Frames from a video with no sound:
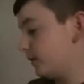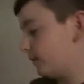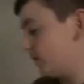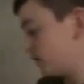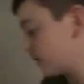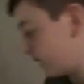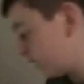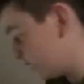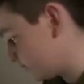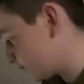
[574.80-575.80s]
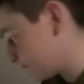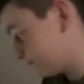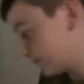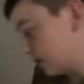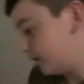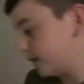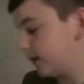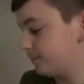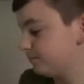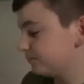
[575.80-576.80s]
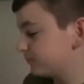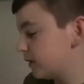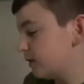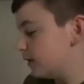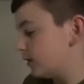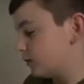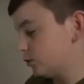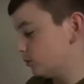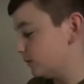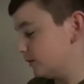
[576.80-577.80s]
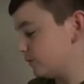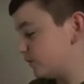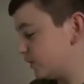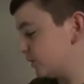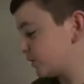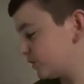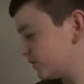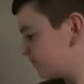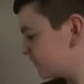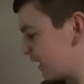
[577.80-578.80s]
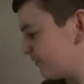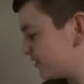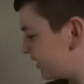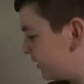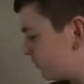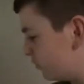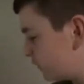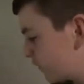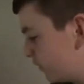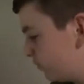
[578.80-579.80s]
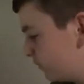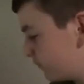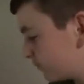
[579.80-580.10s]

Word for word: Peterburg and yeah, Dortmund first, guaranteed to go through.